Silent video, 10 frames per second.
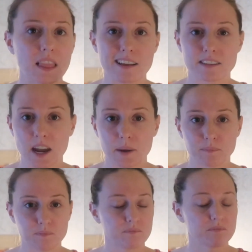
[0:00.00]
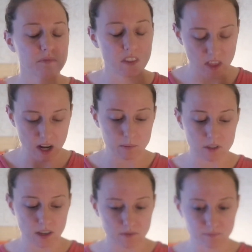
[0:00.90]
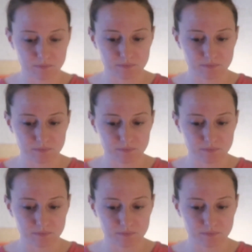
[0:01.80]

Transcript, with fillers: Last time, then I'm done.